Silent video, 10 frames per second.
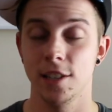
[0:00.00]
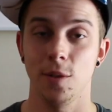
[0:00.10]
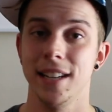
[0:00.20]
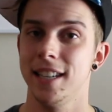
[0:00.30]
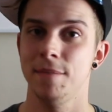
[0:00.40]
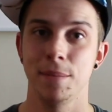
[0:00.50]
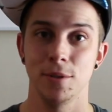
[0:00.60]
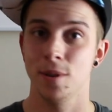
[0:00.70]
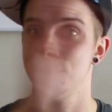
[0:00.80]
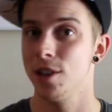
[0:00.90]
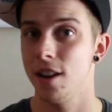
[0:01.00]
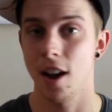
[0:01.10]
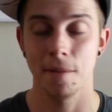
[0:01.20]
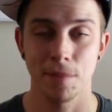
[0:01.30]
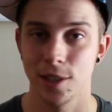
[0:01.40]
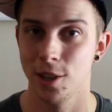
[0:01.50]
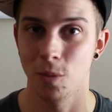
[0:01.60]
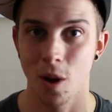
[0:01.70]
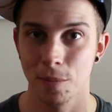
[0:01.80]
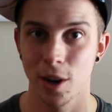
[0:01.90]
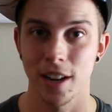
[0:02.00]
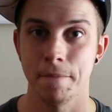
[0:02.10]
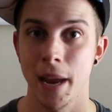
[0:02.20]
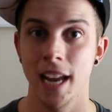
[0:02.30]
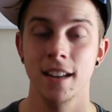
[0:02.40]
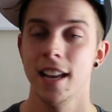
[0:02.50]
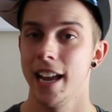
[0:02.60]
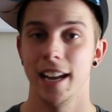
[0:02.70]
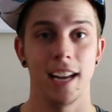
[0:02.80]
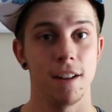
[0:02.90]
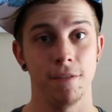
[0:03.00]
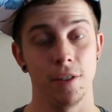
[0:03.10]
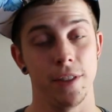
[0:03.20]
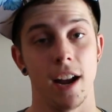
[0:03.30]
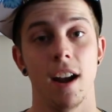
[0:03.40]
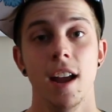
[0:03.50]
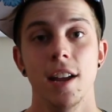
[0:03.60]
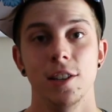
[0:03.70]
so I send my prescription up to Walmart in Maine and I get it filled there.